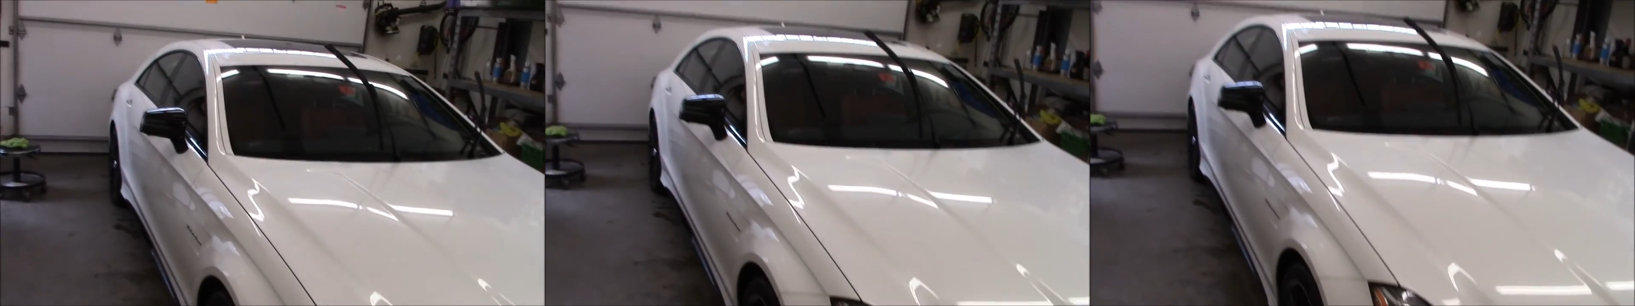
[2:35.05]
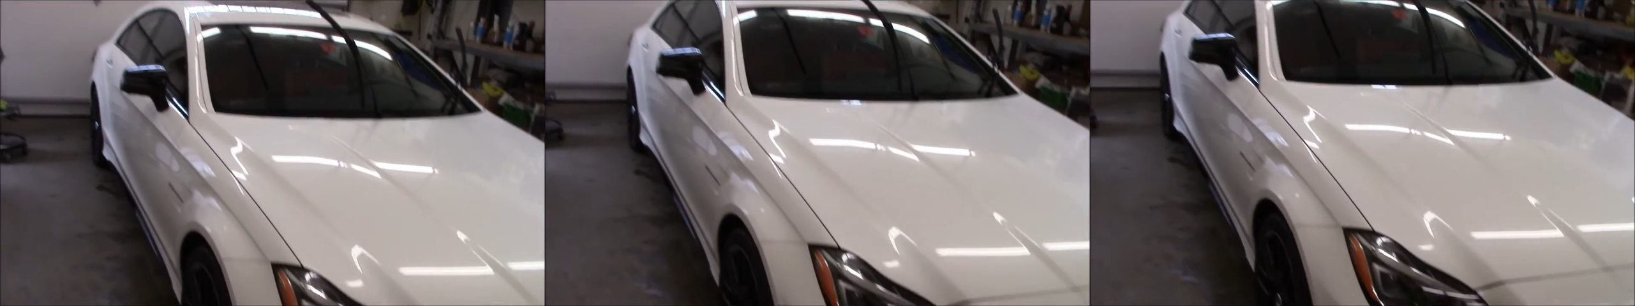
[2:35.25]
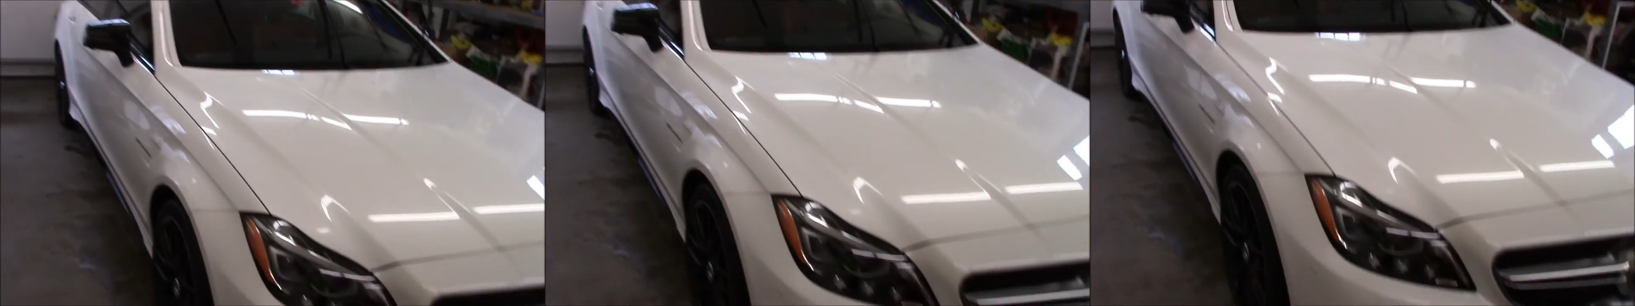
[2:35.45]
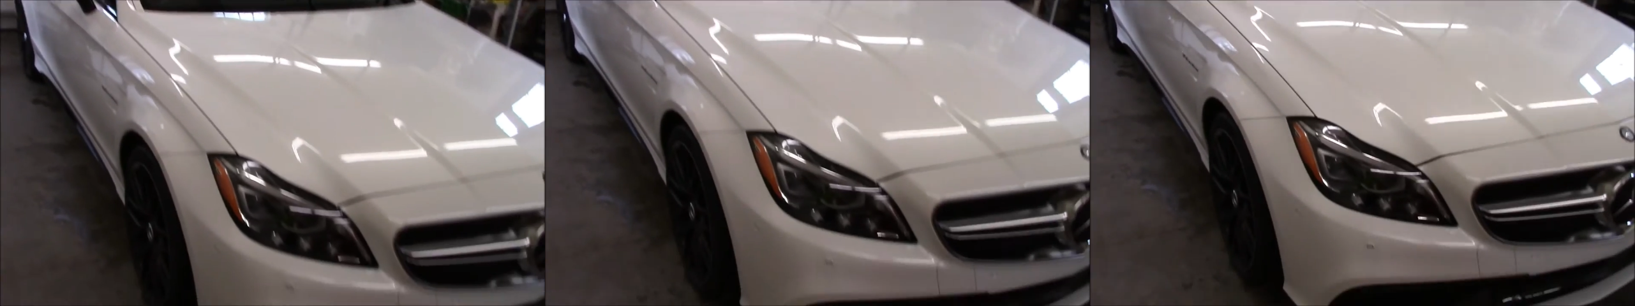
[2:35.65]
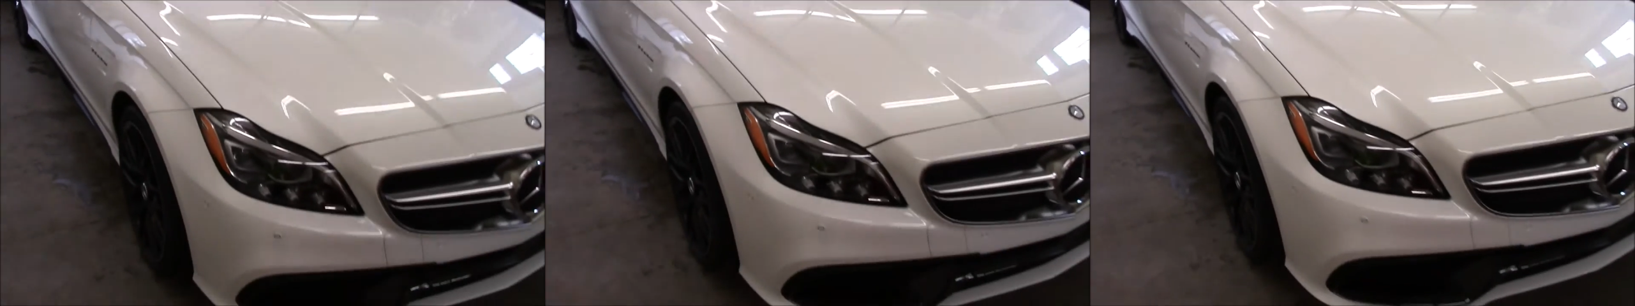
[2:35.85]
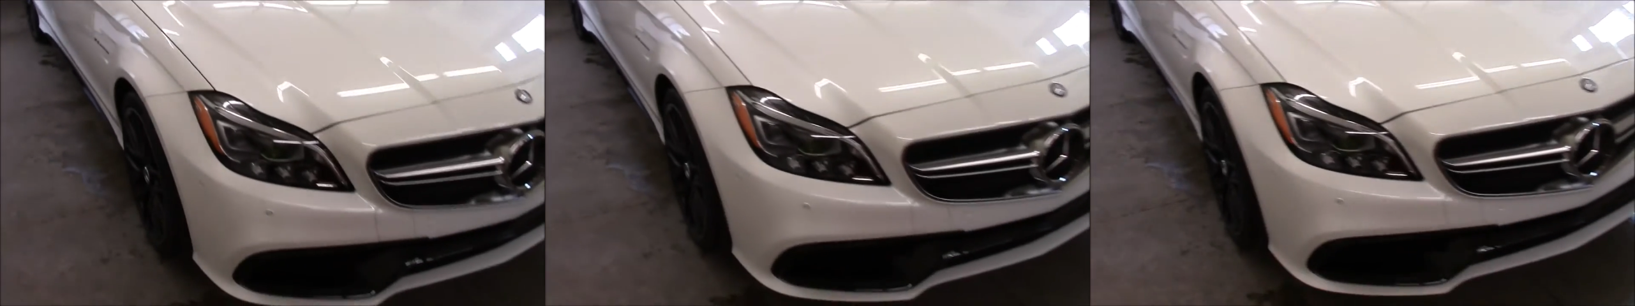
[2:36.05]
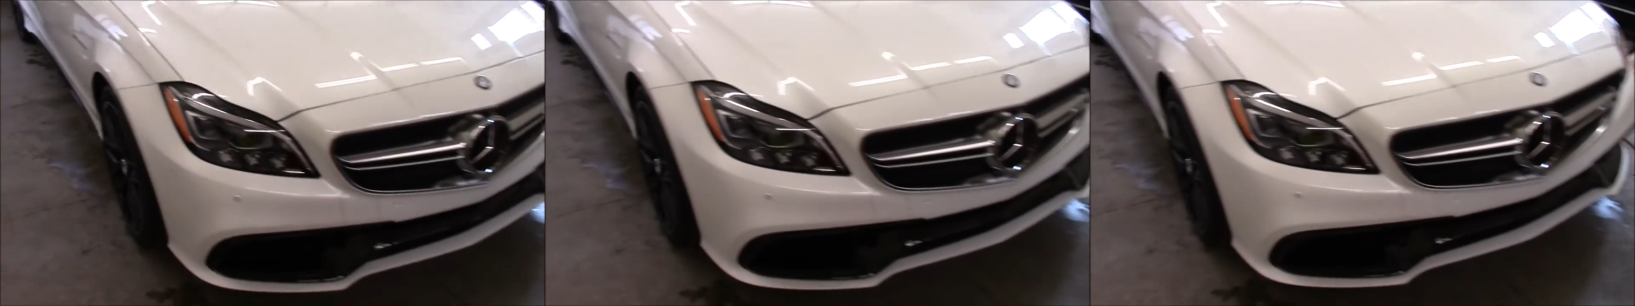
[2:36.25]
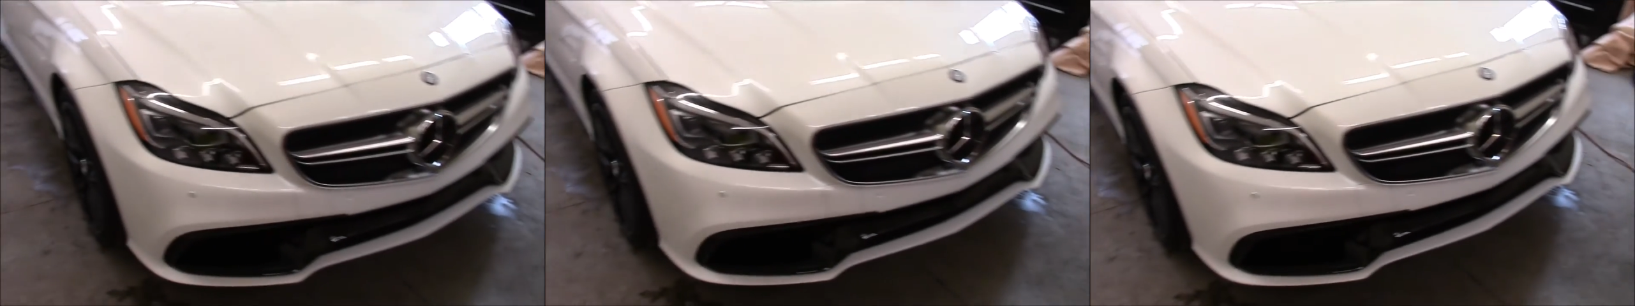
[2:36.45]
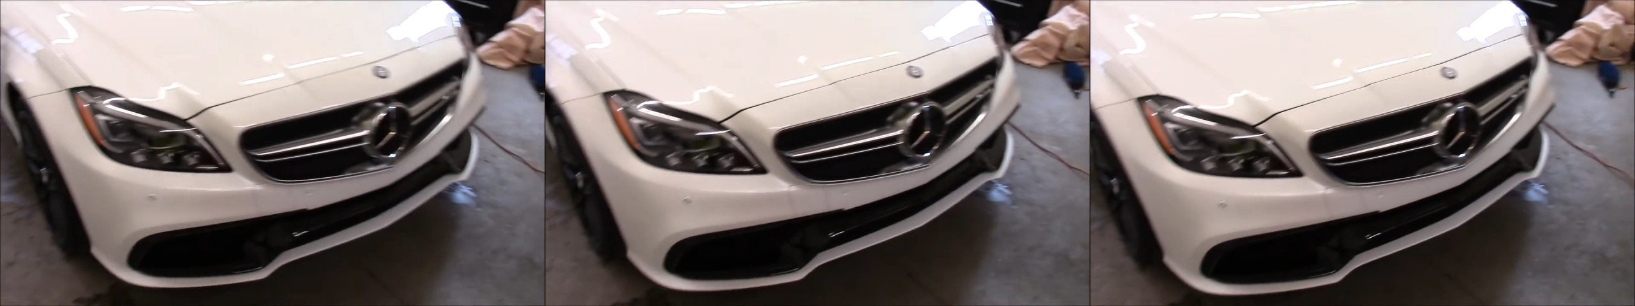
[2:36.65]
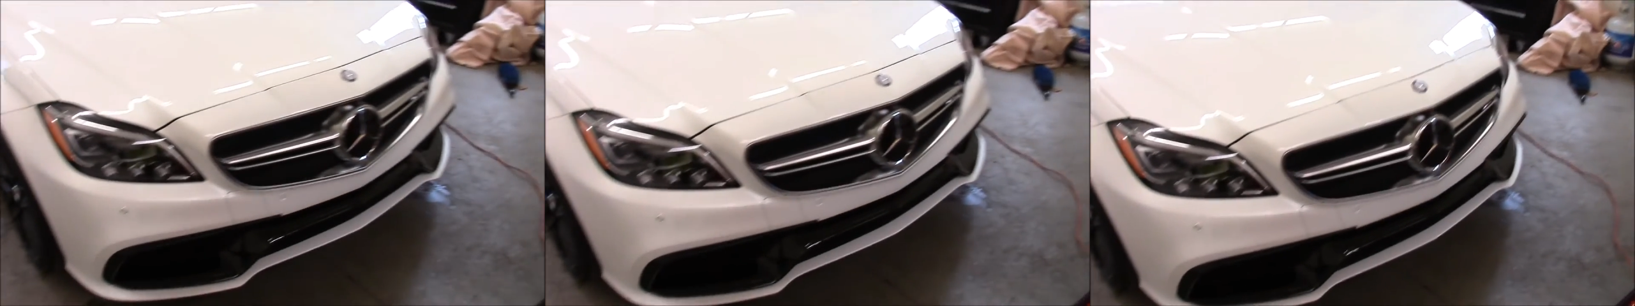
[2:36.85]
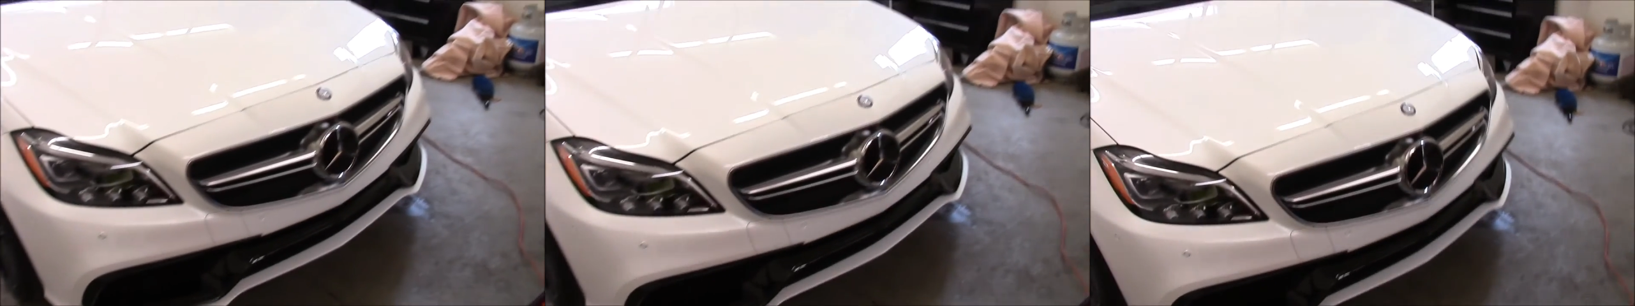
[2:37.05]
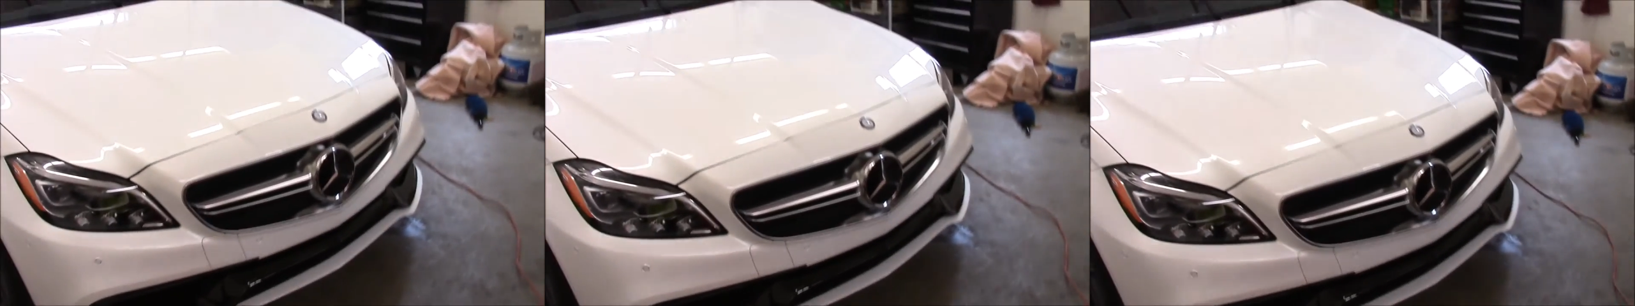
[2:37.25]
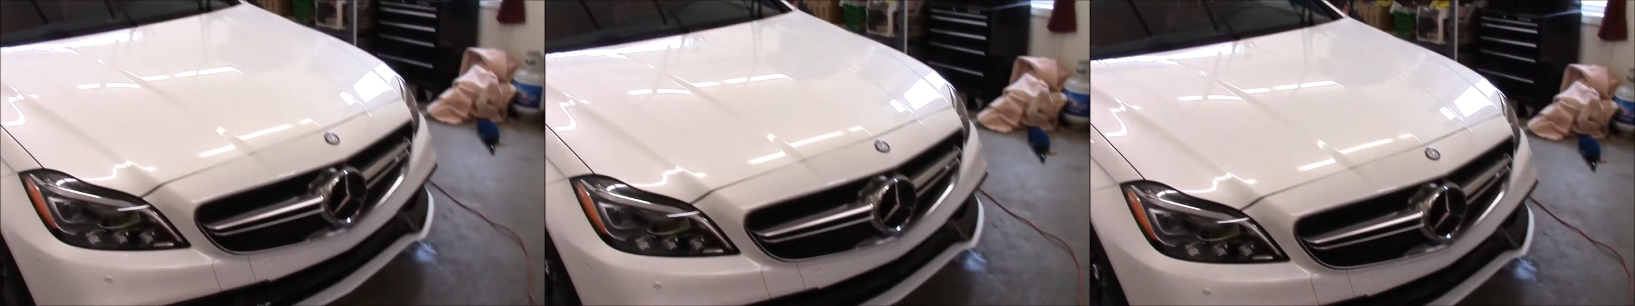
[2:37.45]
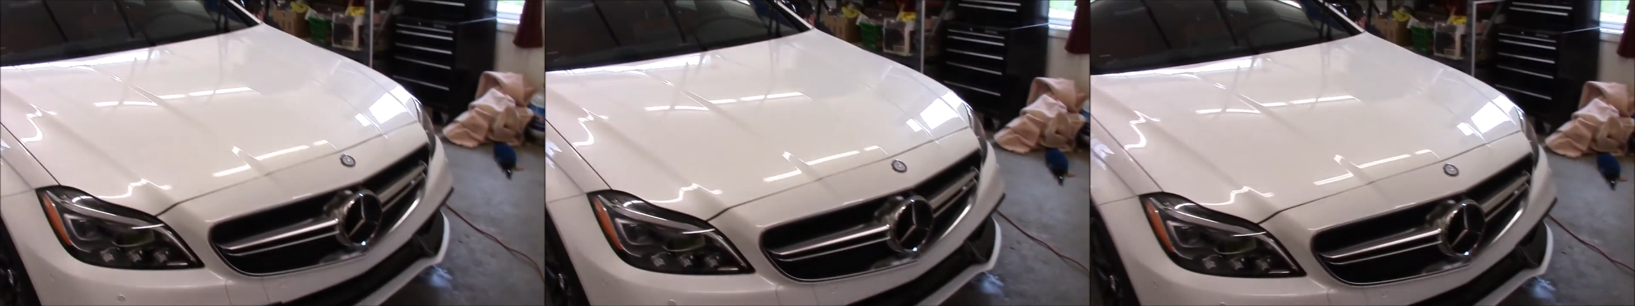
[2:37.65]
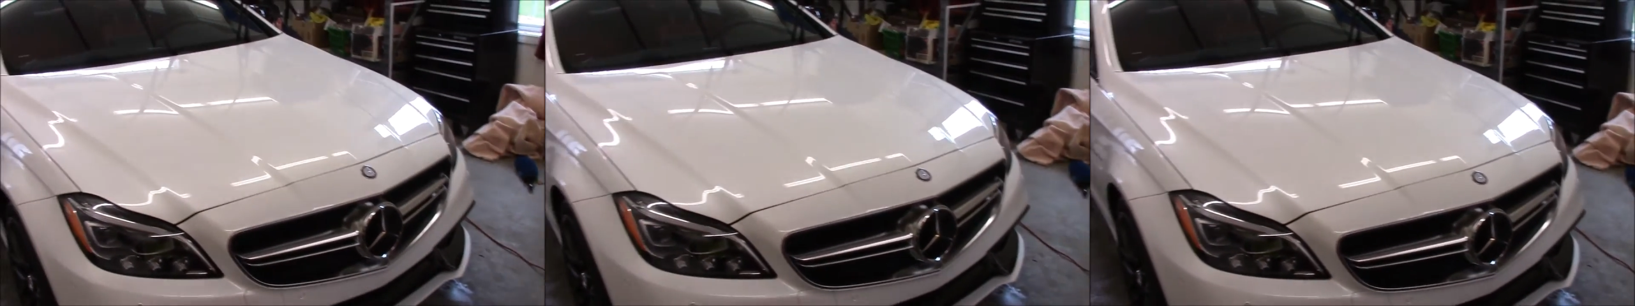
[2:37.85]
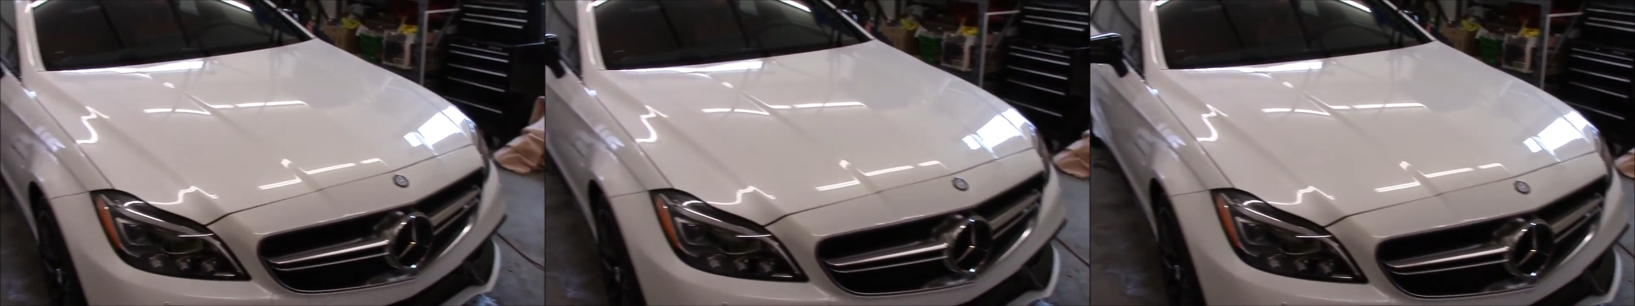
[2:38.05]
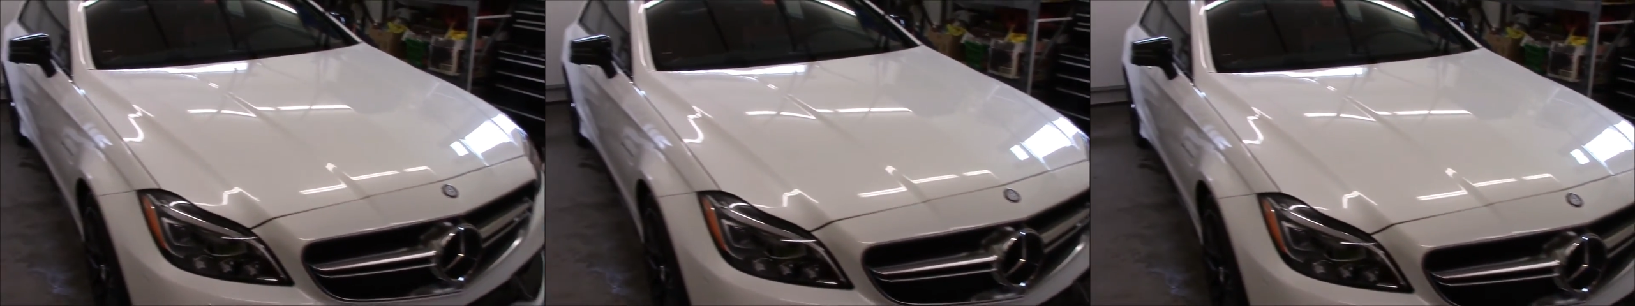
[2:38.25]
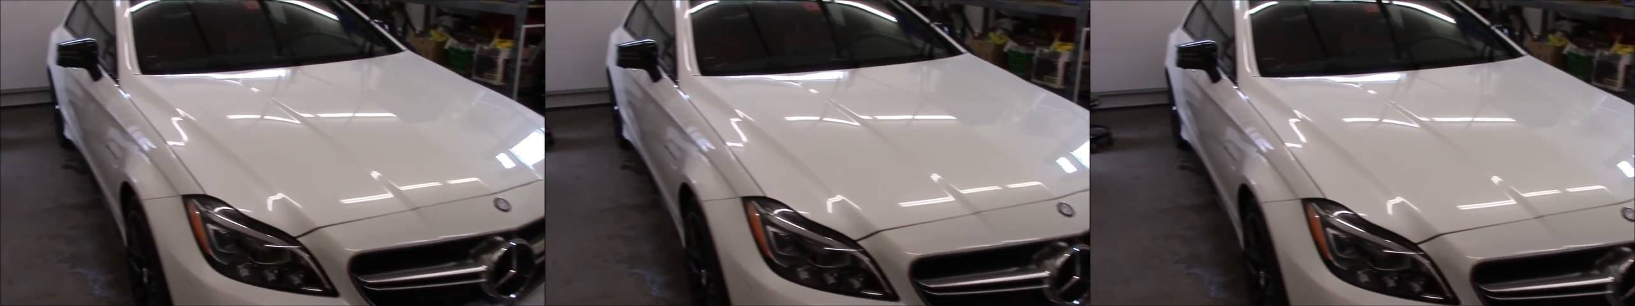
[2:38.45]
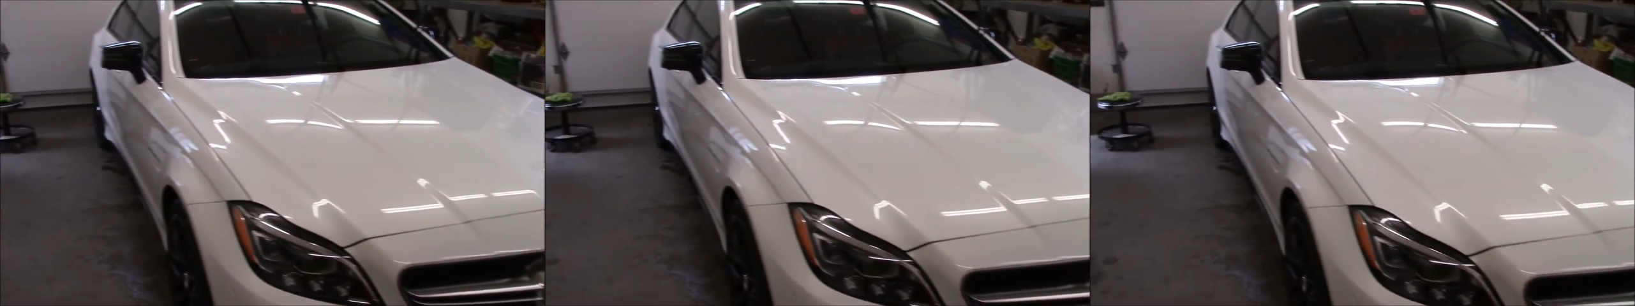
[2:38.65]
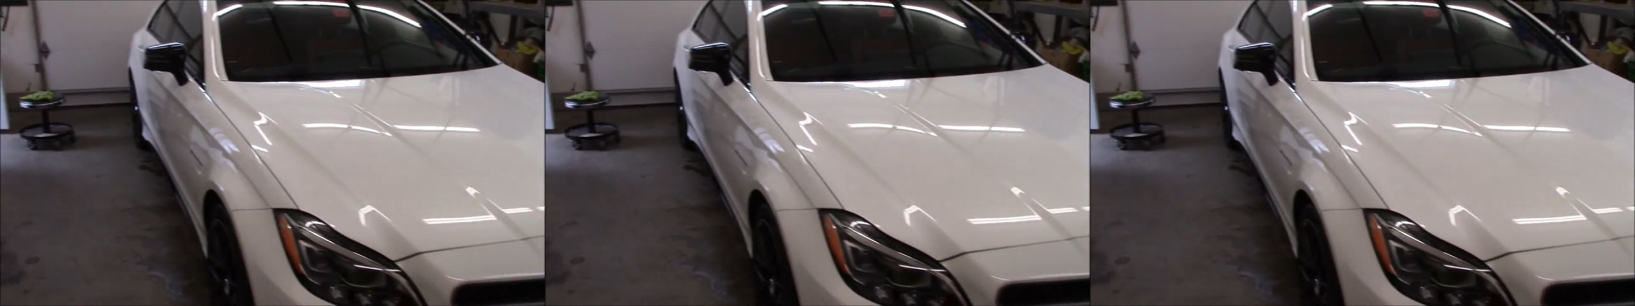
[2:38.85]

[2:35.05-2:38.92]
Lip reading: Nobody's mouth can be seen.